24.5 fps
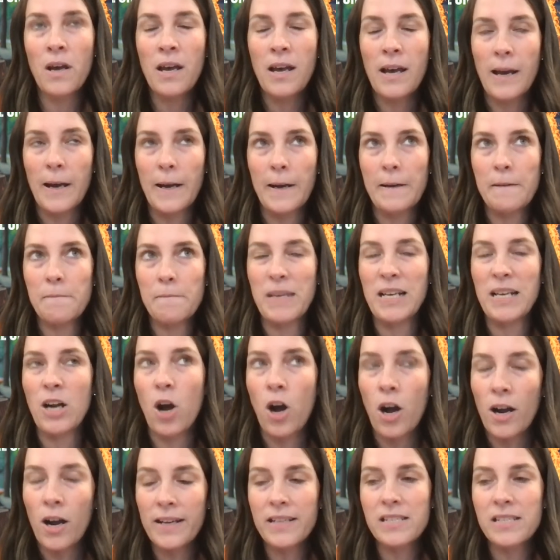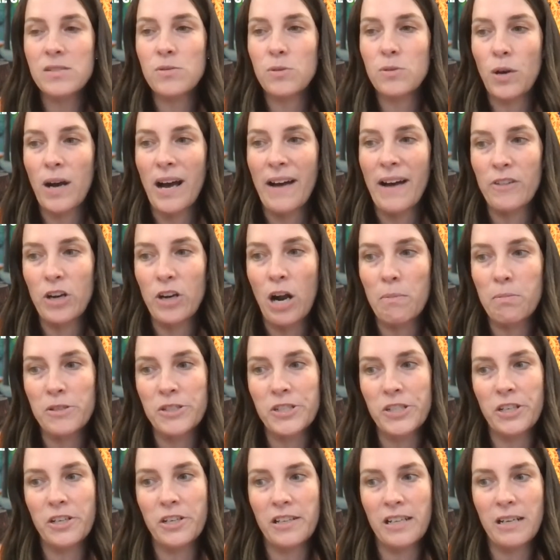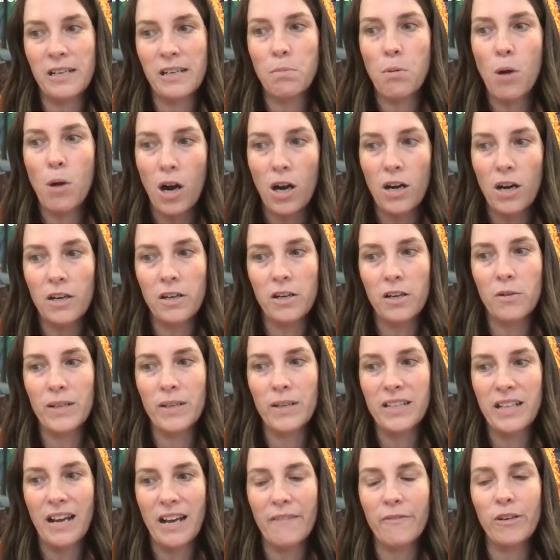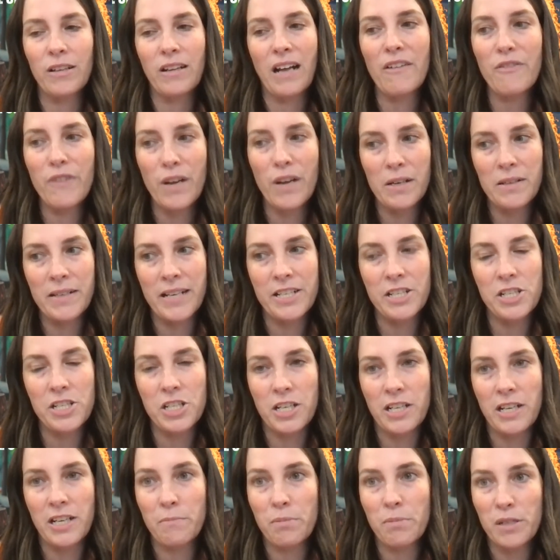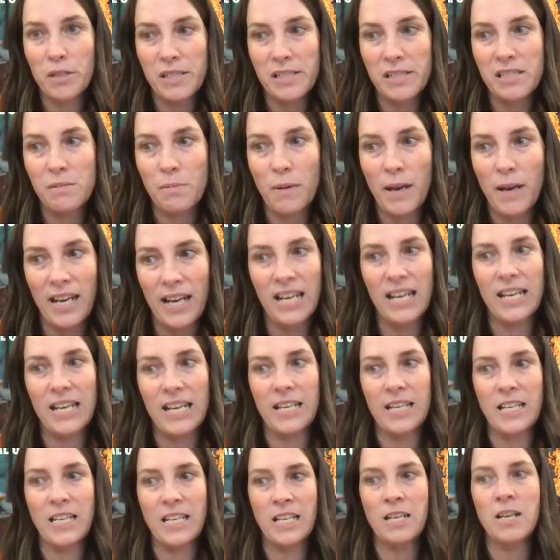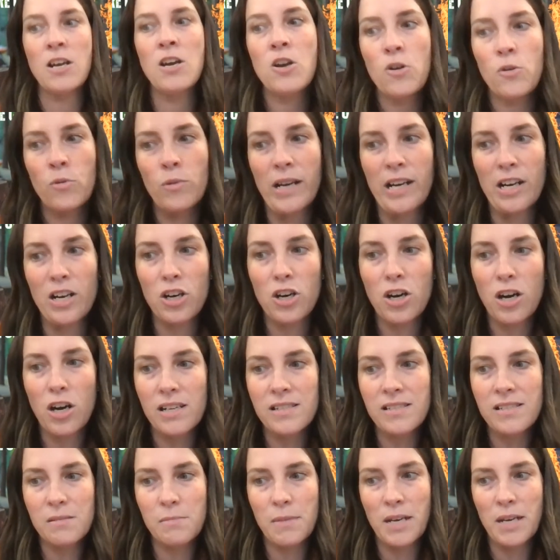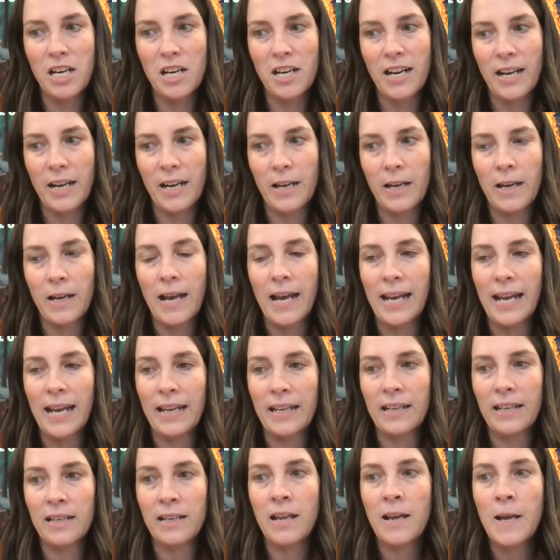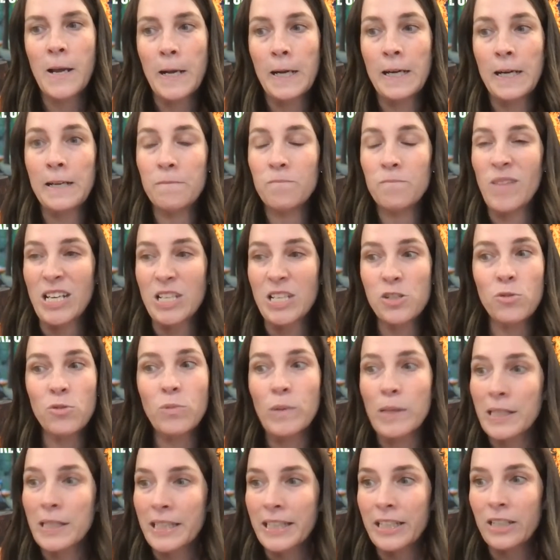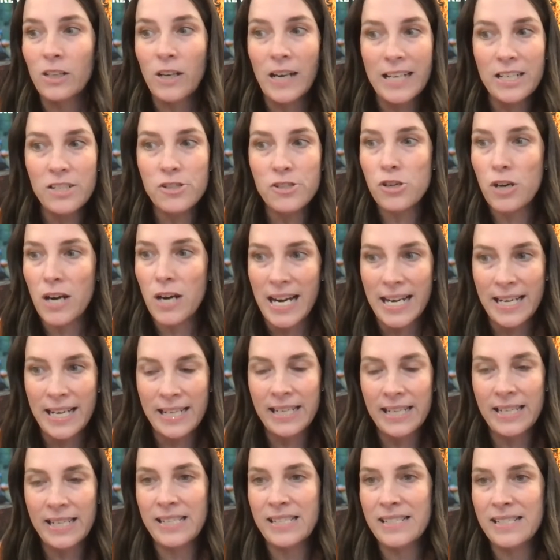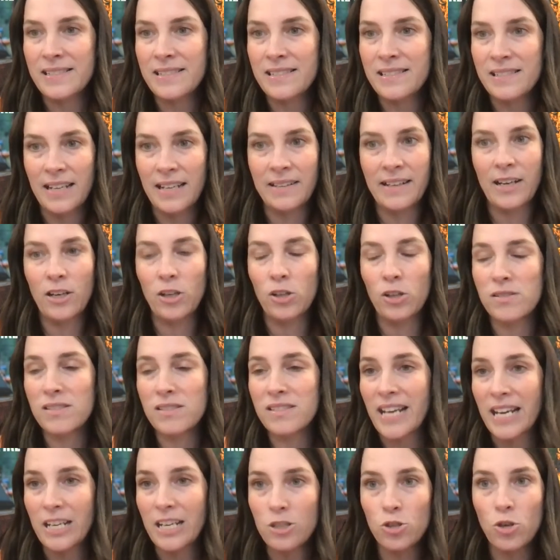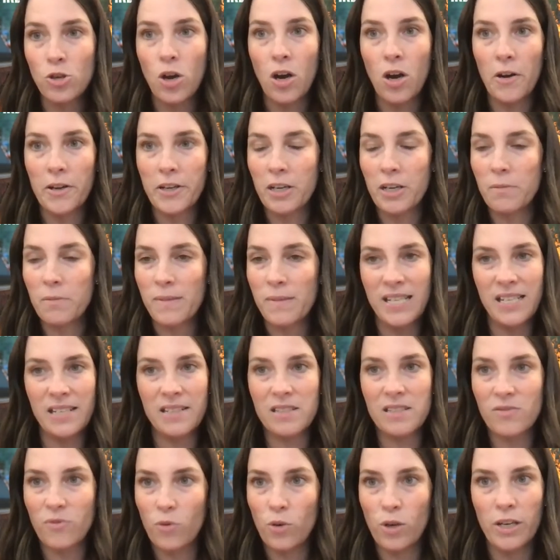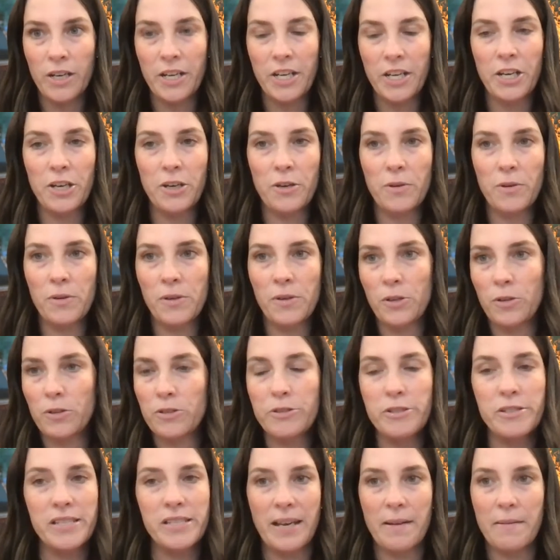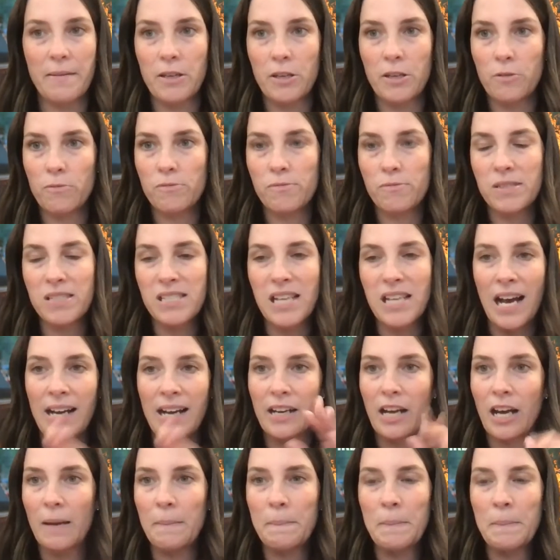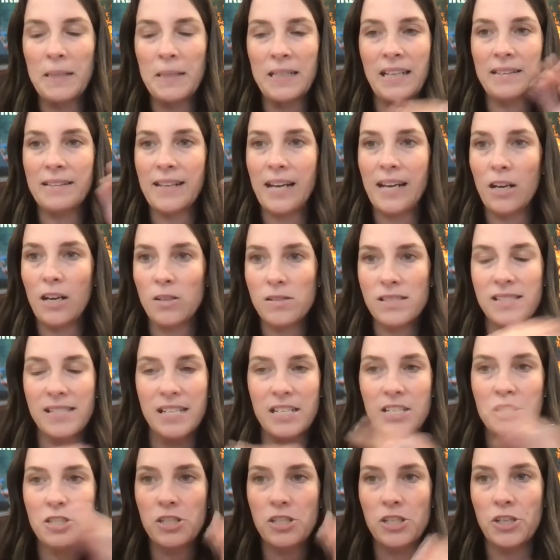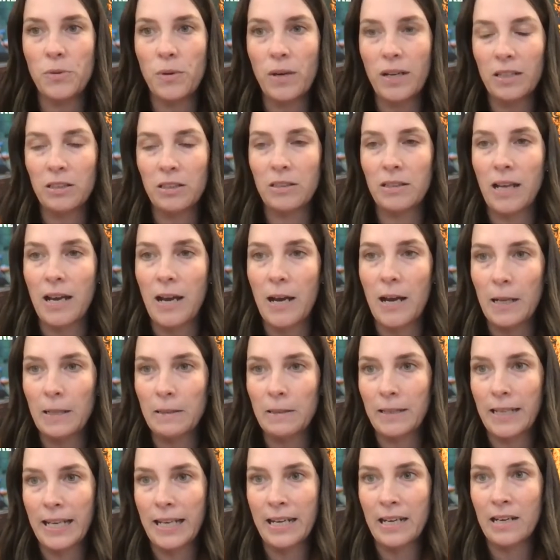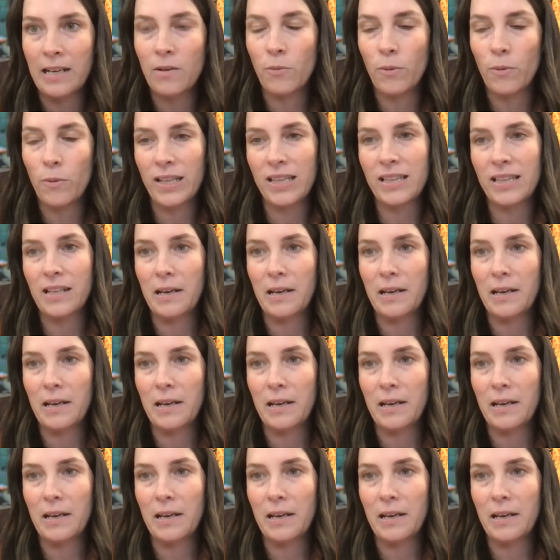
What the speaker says: in August, we'll have an opportunity to partner with the Every Life Foundation and participate in Rare Across America. And they do really great trainings and they'll schedule all your meetings for you. You sign up and then they'll send you a link with